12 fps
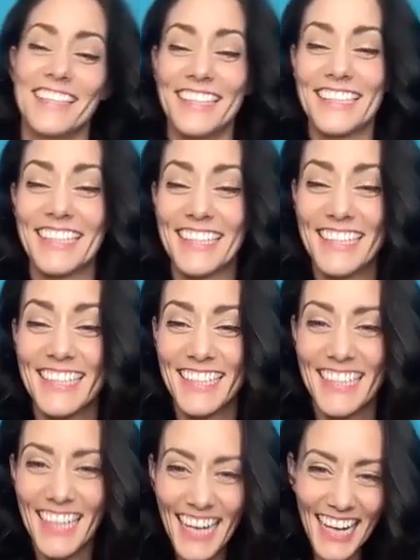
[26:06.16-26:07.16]
I, I,
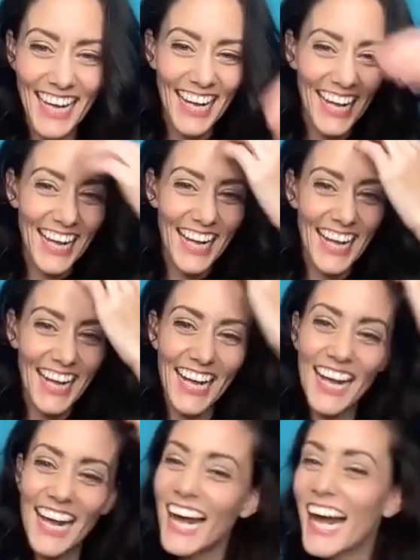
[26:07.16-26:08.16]
I mean. I
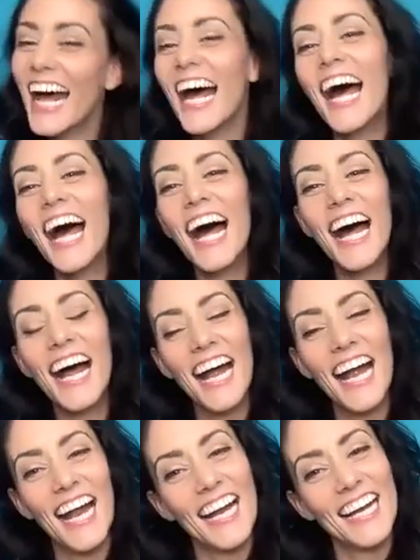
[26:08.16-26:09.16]
guess it was uh,
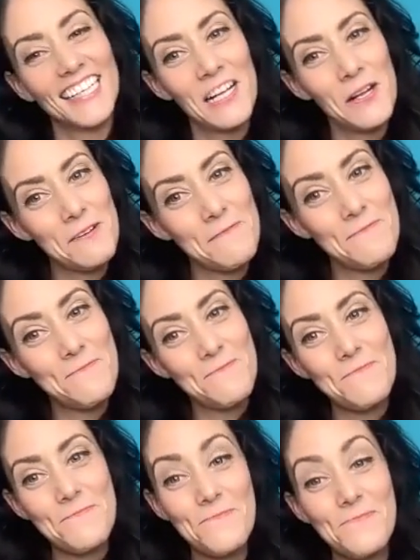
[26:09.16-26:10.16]

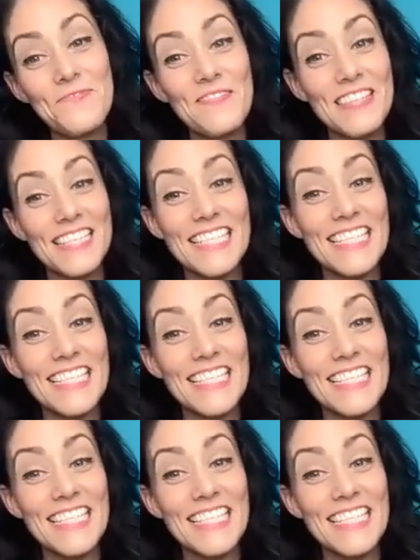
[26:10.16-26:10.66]
good enough.